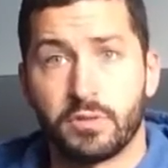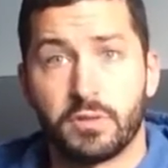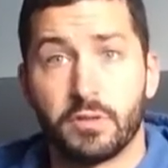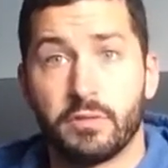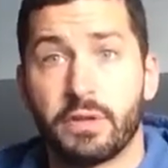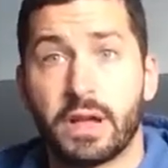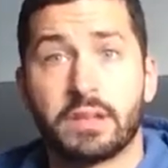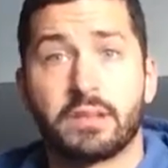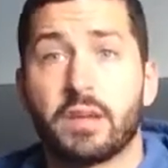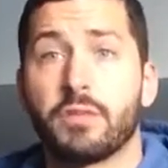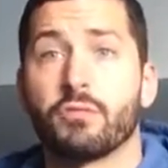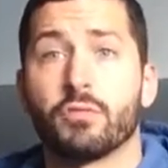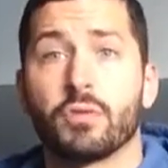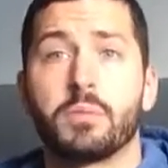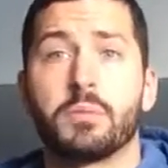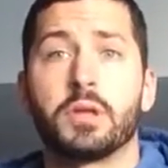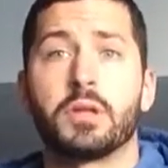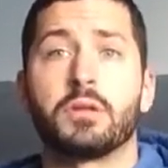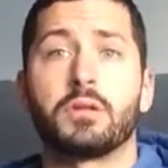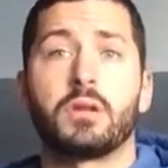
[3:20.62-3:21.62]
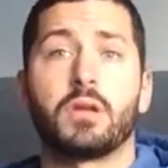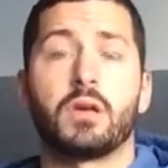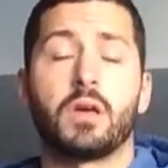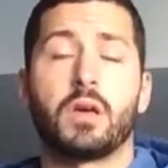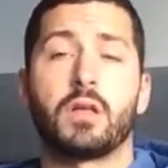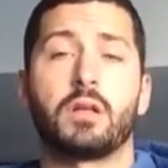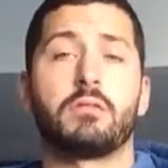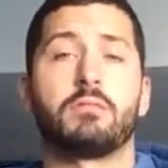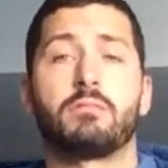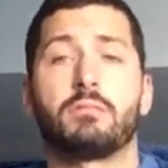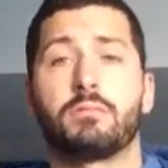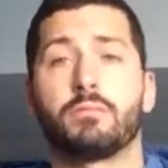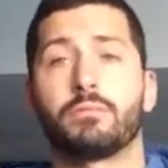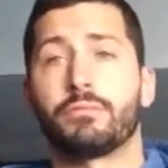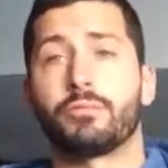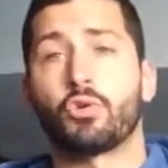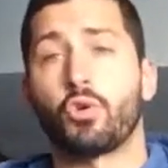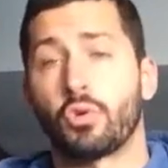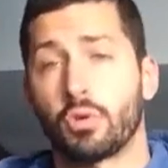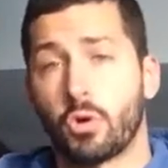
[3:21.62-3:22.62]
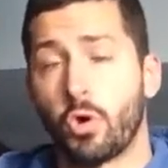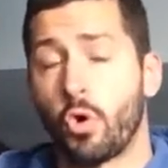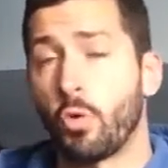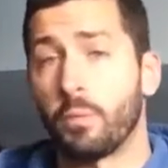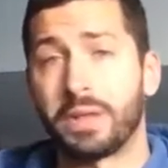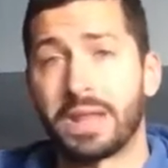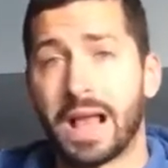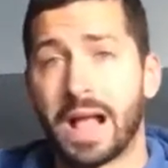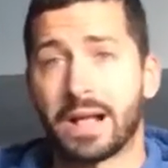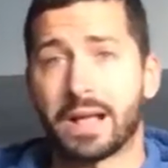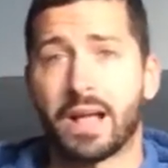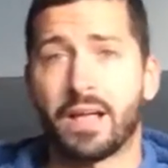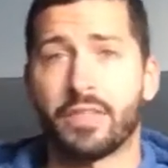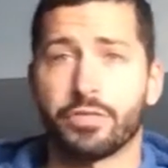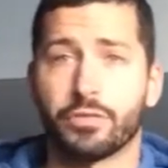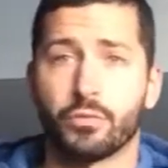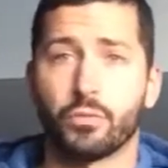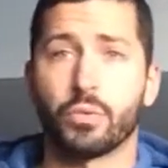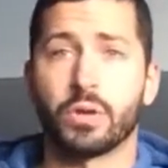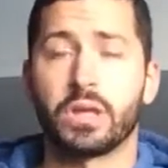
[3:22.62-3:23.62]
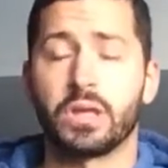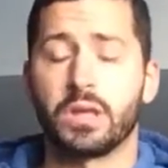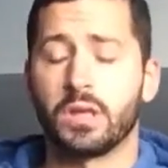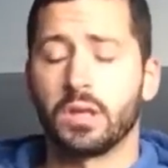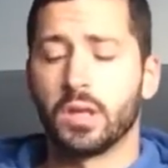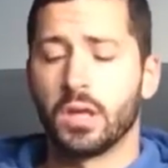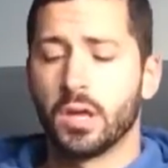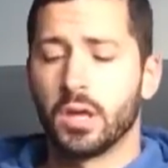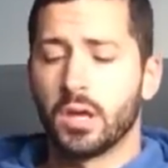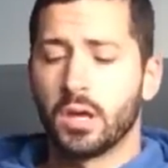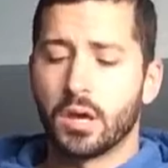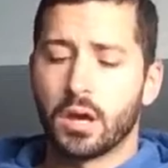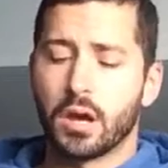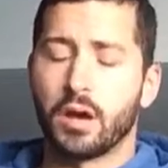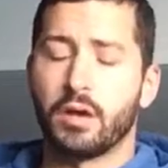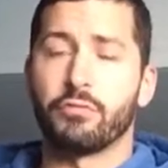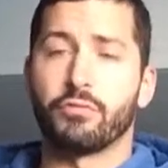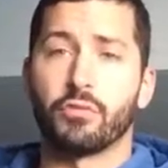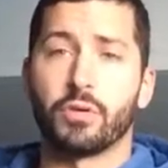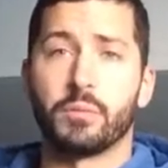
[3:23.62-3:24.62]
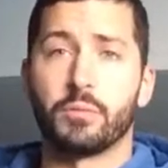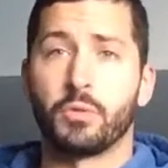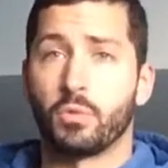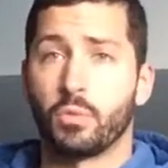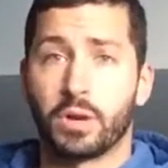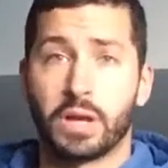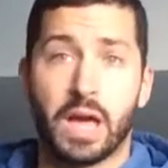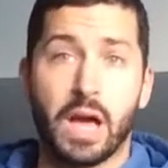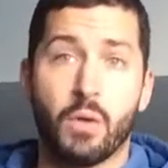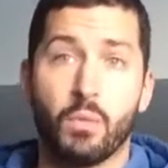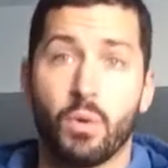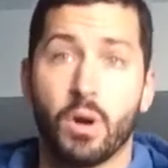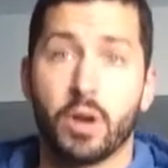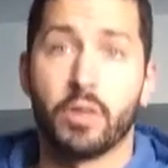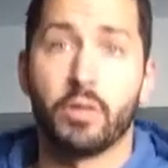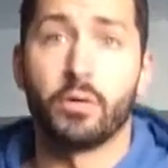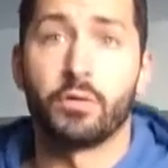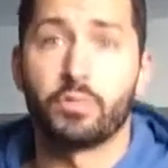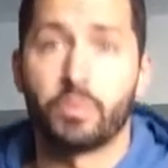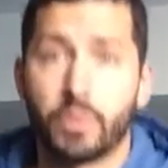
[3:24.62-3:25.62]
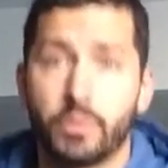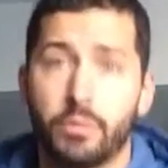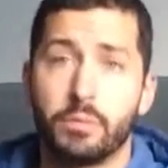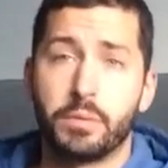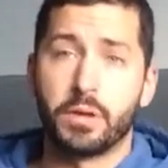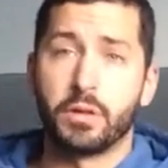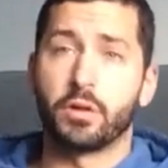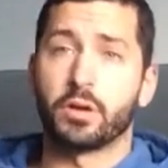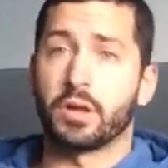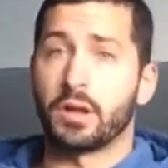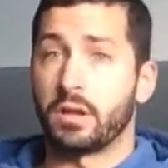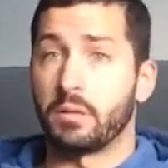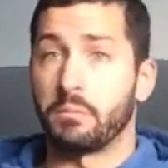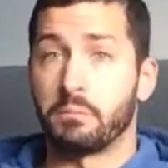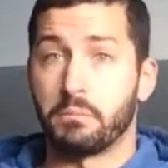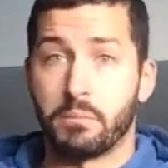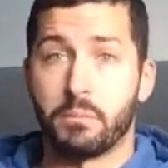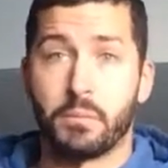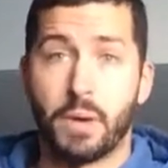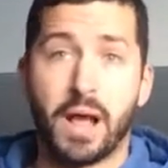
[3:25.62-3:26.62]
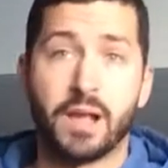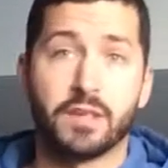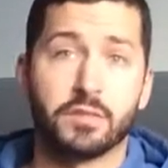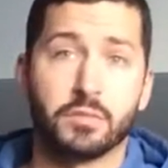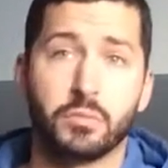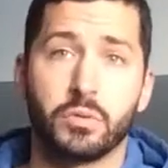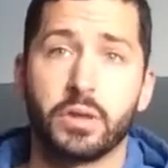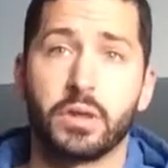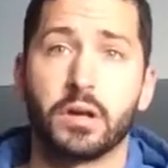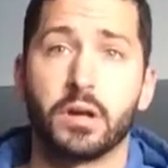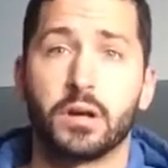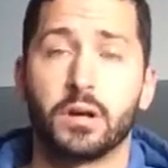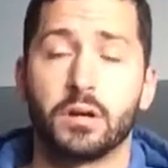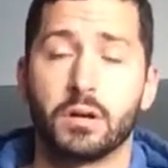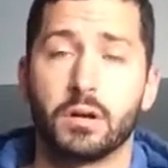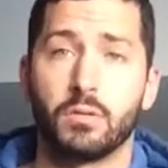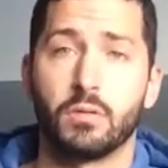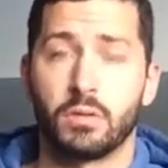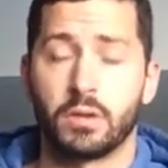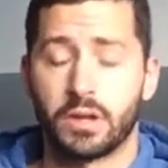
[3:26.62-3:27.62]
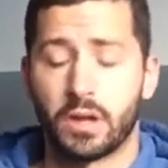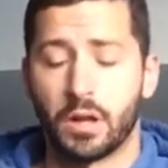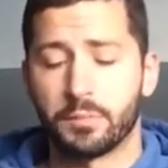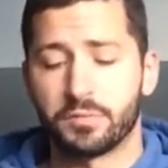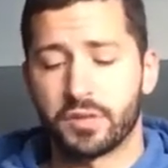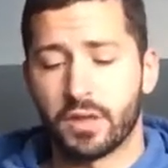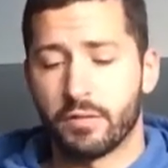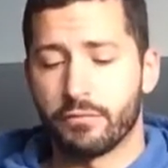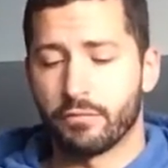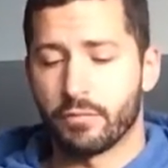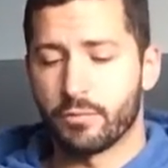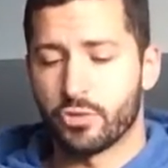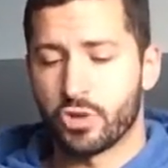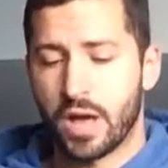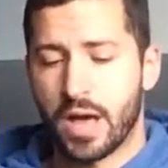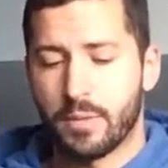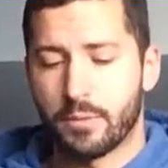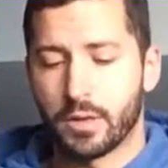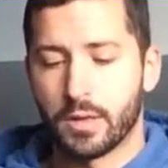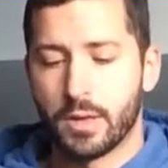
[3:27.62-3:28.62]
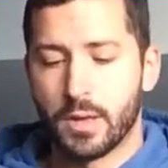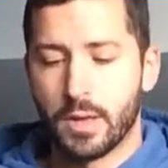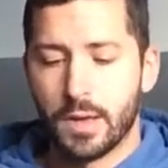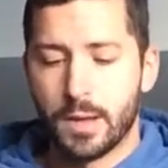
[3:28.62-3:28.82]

Devontae Freeman. Had Coleman not got 3, Freeman would have got one of those. We would be looking at possibly an upset from Javi.